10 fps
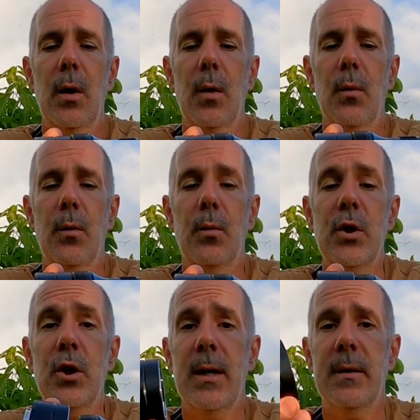
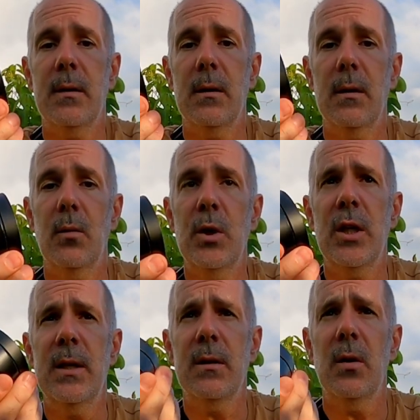which
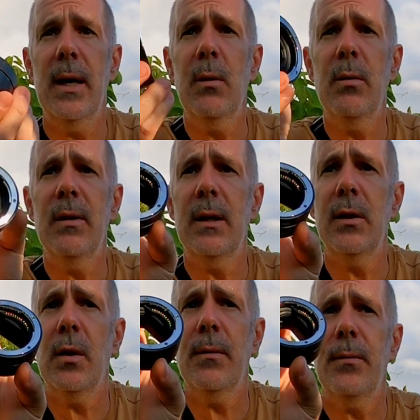is the
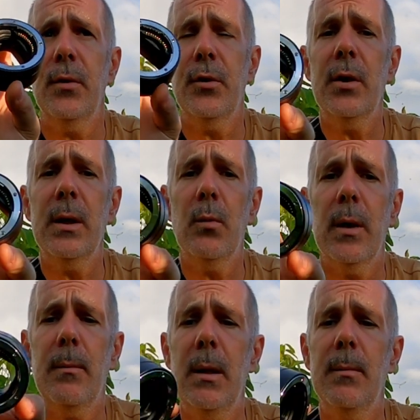equivalent of
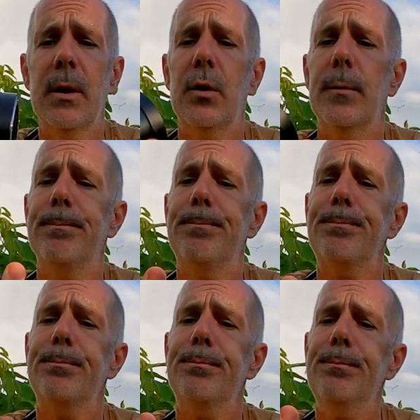31mm,
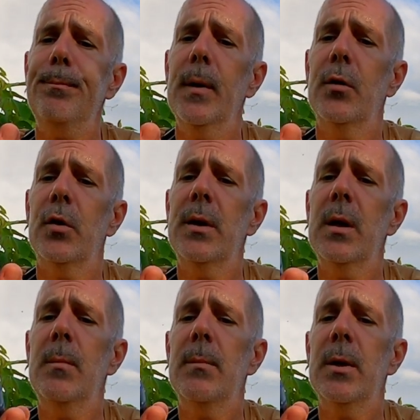
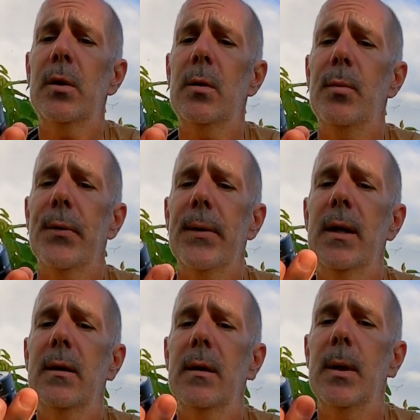13mm plus
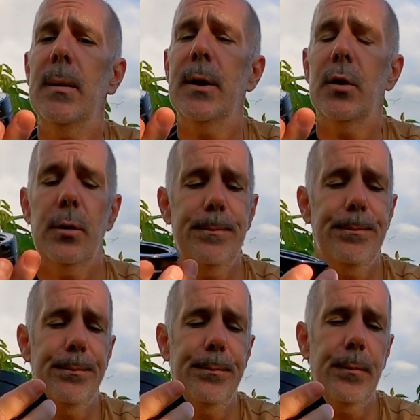18mm.
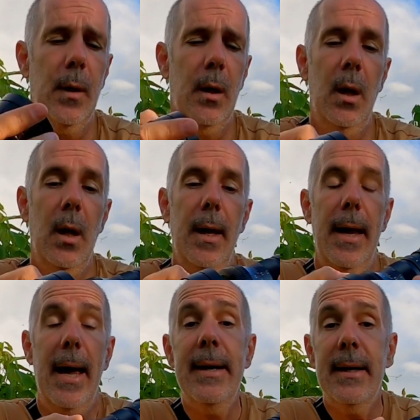
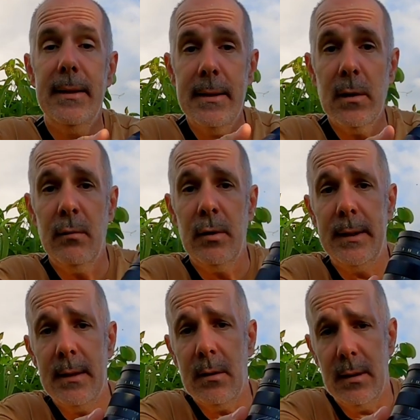And I discovered
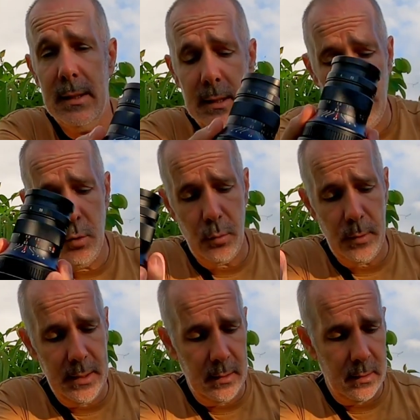yesterday
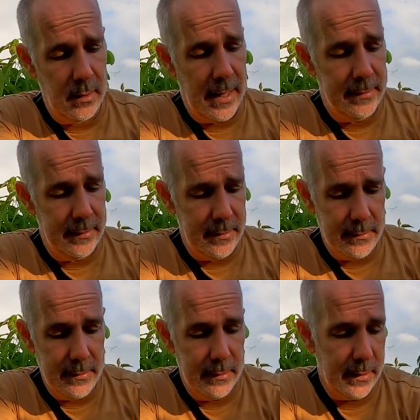during a
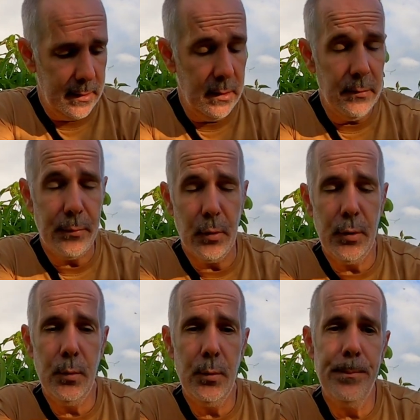test that I did for
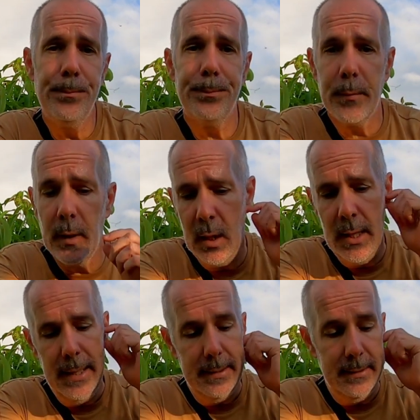you
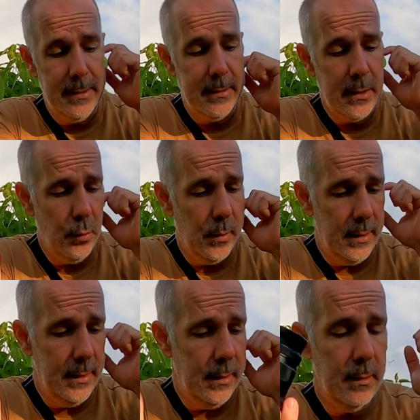that
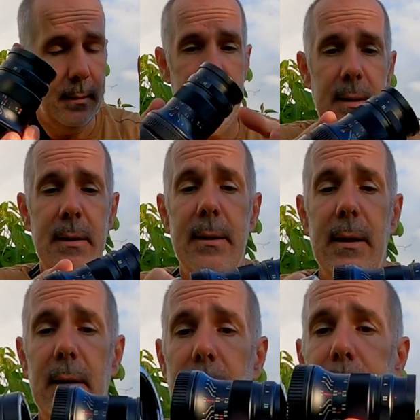actually this
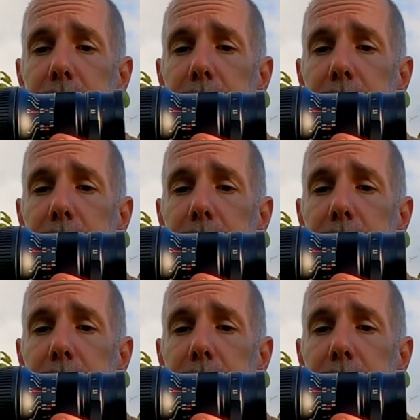setup